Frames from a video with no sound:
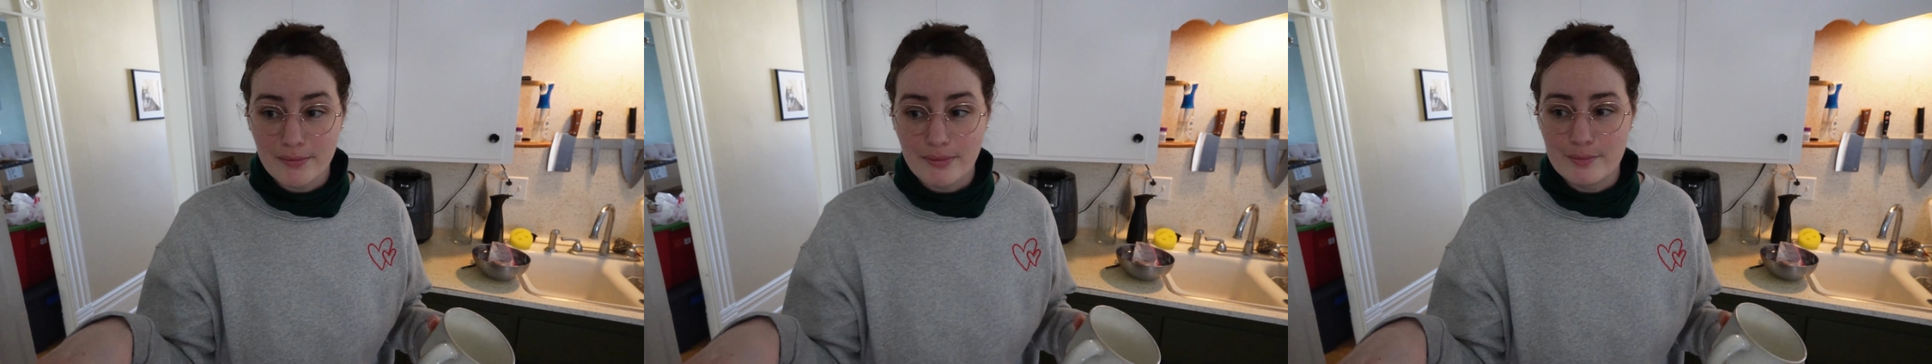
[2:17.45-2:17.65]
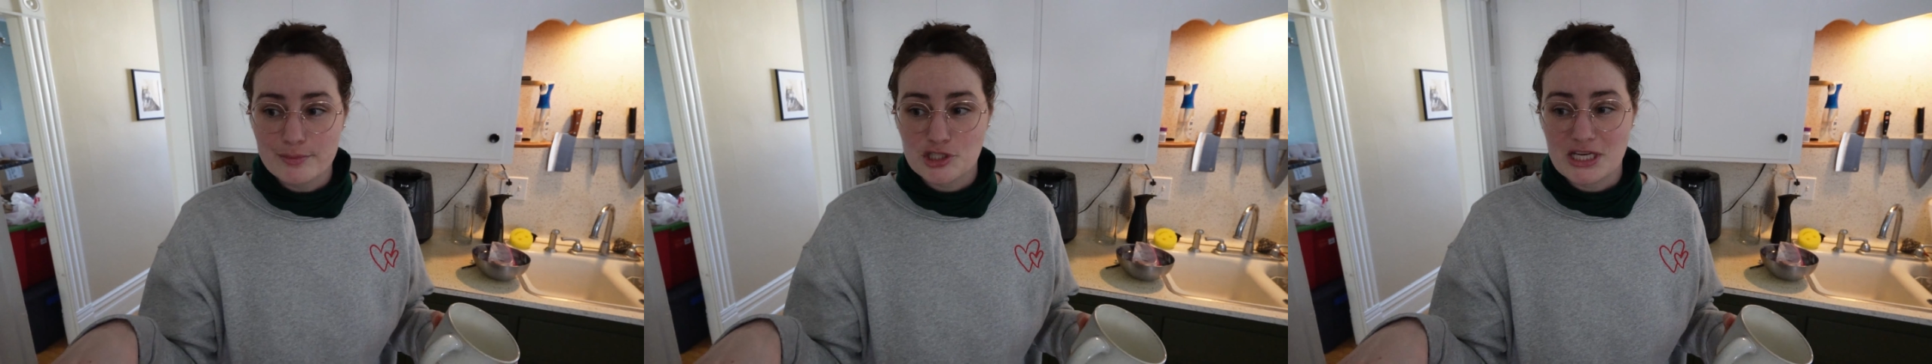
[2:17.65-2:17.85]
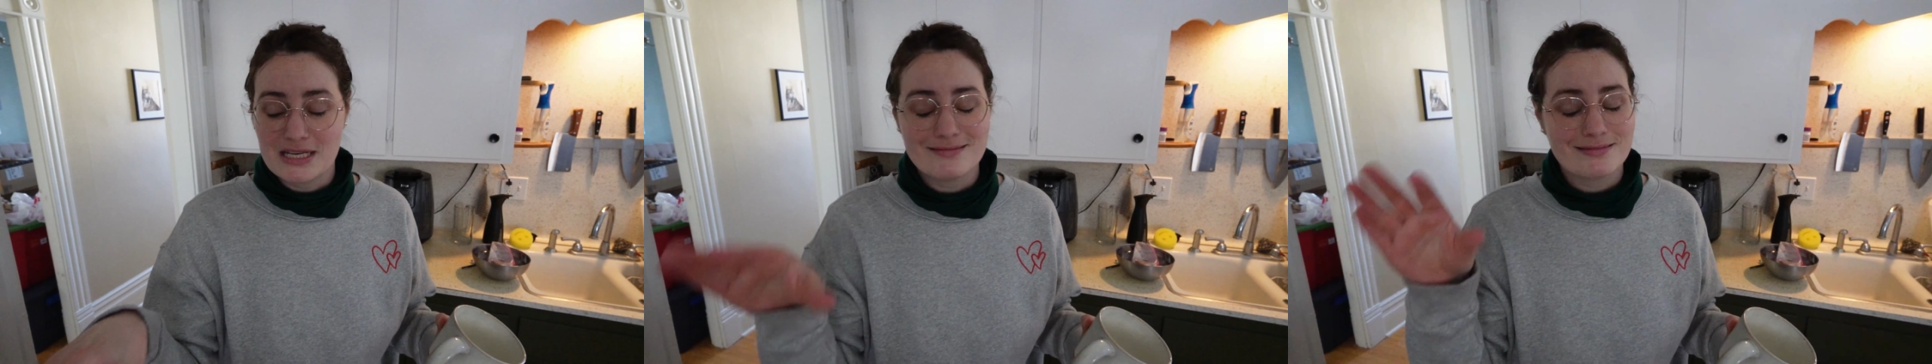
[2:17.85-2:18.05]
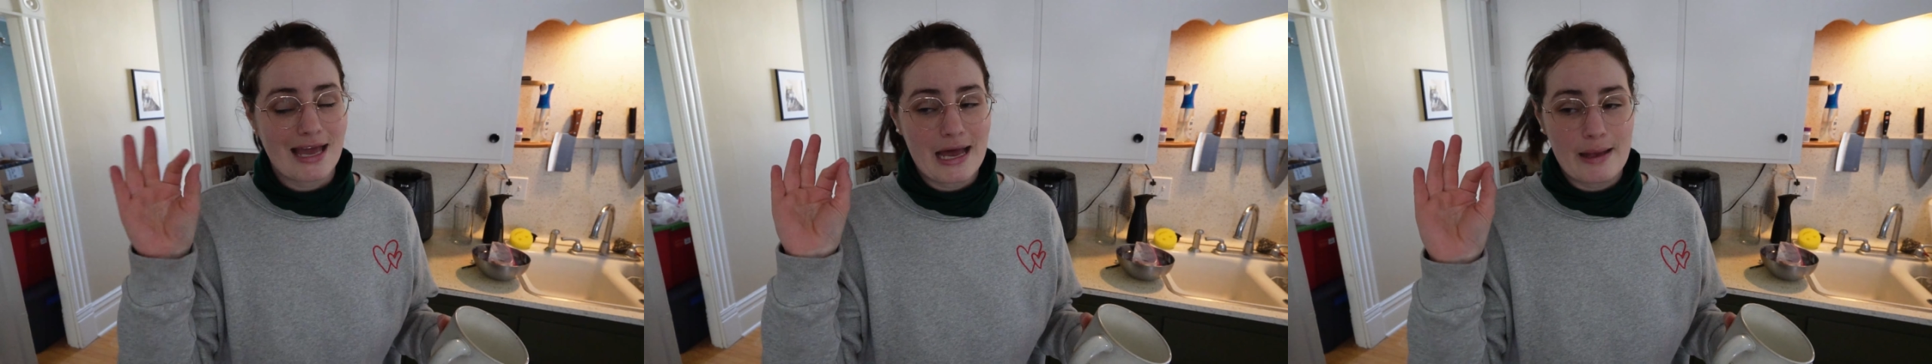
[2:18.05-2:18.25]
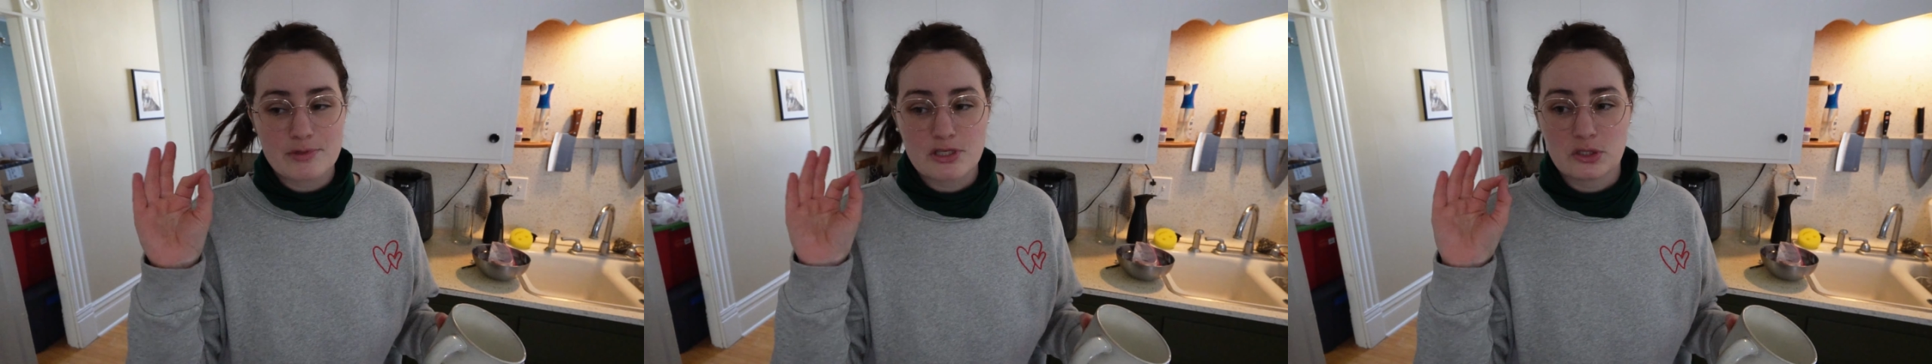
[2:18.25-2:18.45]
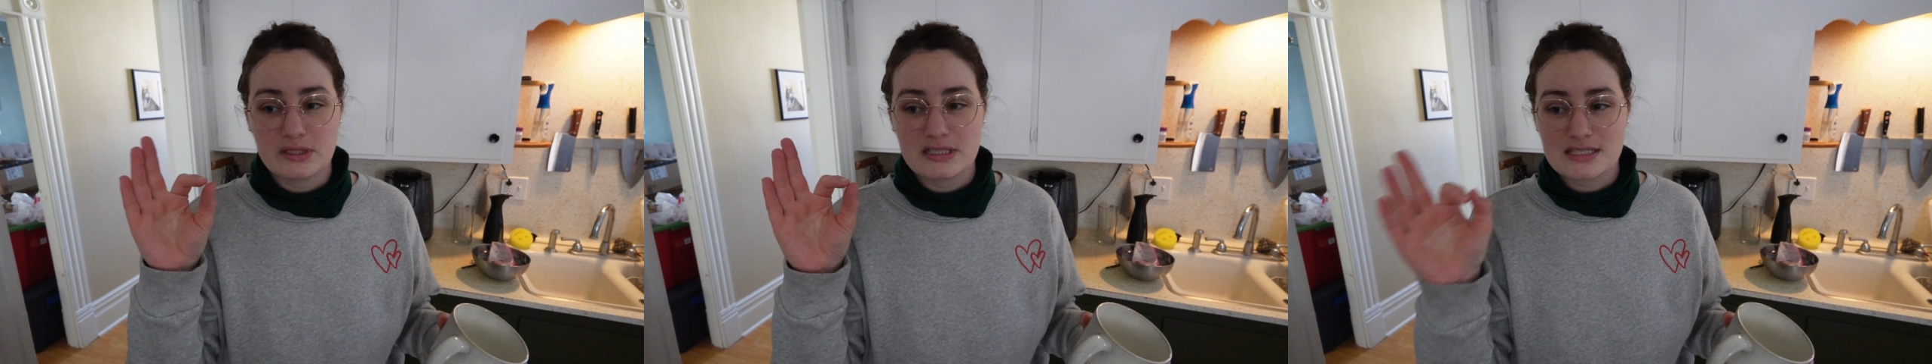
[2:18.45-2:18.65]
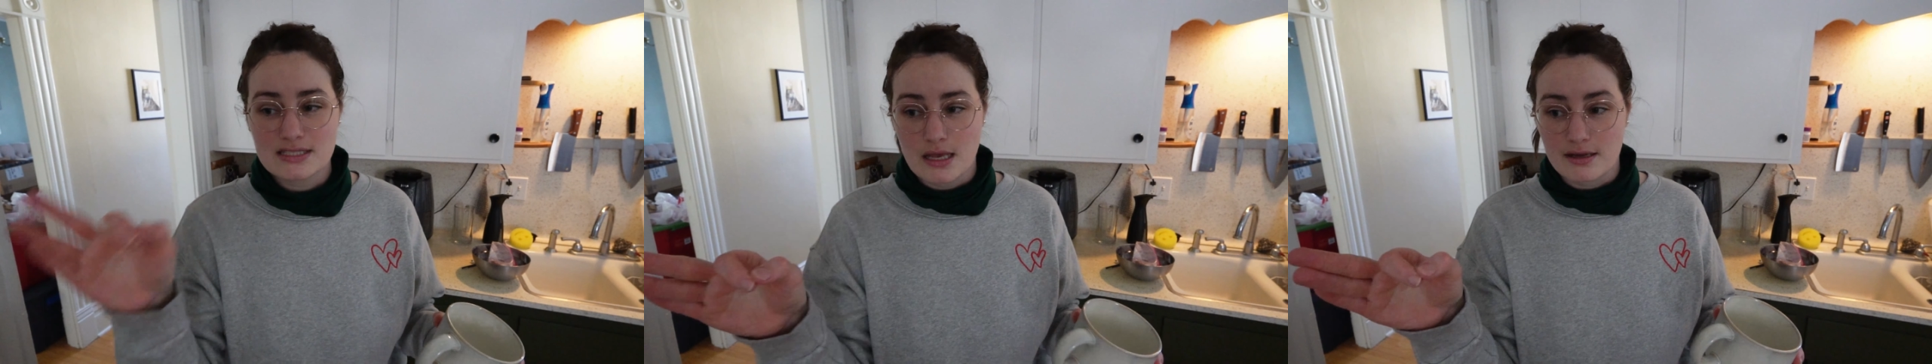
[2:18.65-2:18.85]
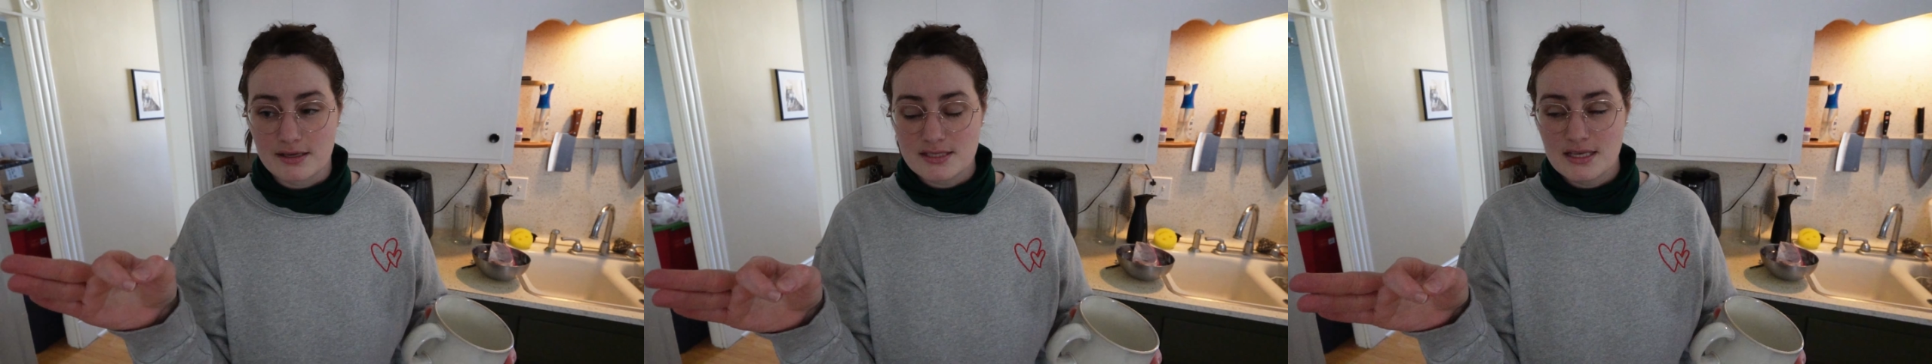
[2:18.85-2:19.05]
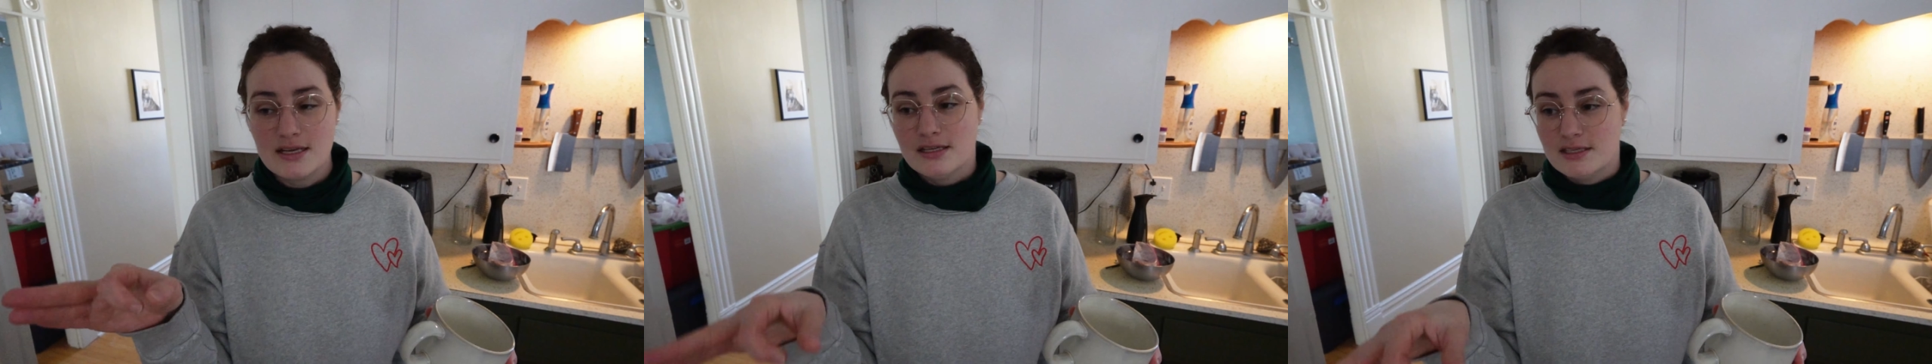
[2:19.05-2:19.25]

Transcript: my machine absolutely sucks.